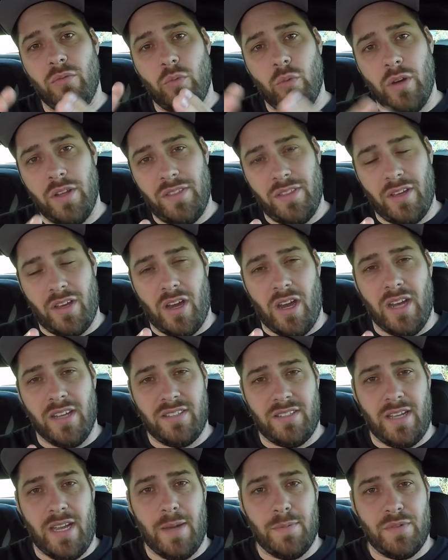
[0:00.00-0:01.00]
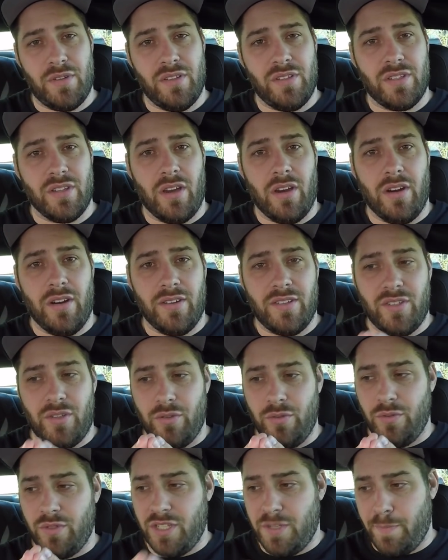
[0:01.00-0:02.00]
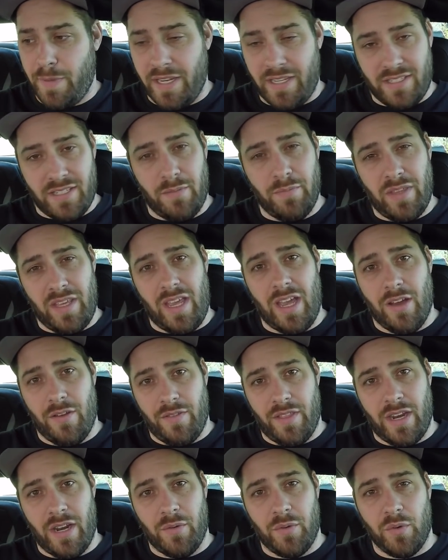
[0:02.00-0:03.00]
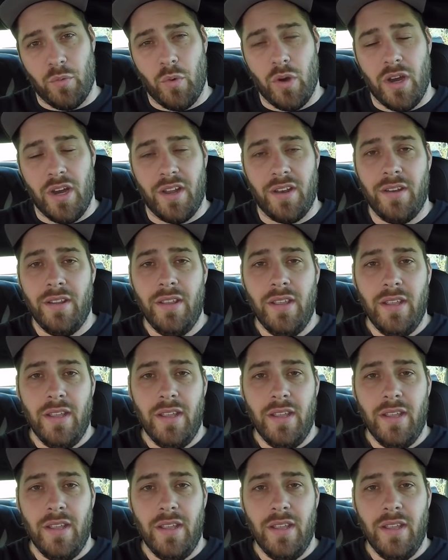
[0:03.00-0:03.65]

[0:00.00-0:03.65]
what the cost options are to spec something out that I would want.